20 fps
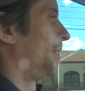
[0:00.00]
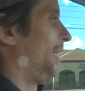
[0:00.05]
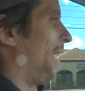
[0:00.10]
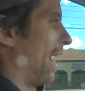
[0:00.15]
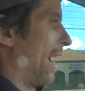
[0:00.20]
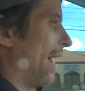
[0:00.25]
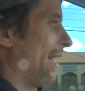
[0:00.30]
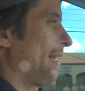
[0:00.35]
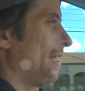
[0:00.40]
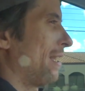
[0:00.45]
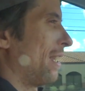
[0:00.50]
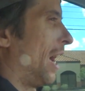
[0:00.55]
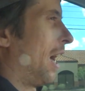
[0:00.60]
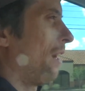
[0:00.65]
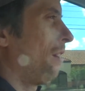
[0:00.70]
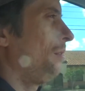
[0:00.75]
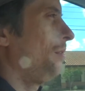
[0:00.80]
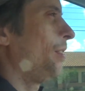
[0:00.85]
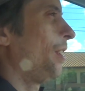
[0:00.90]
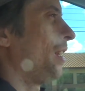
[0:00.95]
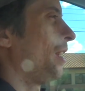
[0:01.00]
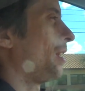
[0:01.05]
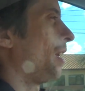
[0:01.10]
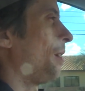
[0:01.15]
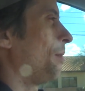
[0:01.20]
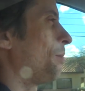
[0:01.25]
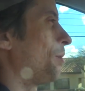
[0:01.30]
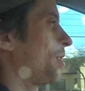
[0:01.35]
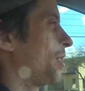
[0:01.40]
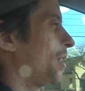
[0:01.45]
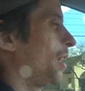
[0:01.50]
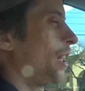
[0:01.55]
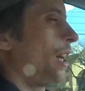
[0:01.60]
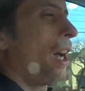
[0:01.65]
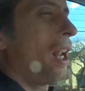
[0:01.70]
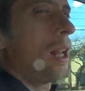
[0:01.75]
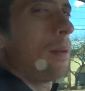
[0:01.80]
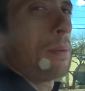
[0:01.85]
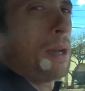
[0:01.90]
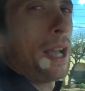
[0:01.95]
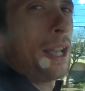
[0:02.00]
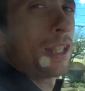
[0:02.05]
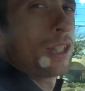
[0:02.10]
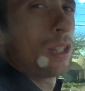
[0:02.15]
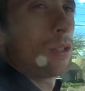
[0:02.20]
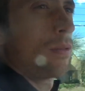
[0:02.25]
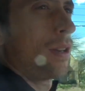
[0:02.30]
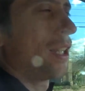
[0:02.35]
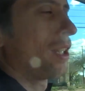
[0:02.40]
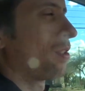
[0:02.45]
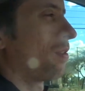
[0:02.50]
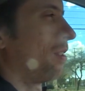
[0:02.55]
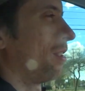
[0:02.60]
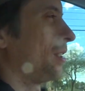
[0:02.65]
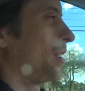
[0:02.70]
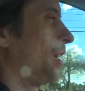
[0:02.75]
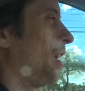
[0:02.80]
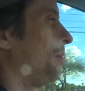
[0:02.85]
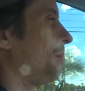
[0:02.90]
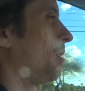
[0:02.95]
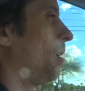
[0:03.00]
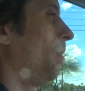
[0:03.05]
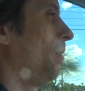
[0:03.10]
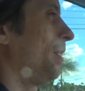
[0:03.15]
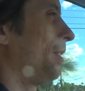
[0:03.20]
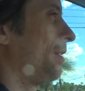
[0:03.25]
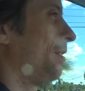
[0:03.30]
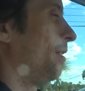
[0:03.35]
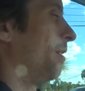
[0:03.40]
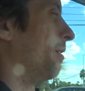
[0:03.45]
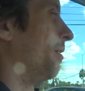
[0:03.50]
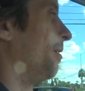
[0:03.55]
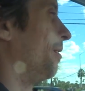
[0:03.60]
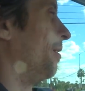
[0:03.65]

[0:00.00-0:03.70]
Yes, I don't. I, was thought I passed the restaurant that I'm going to.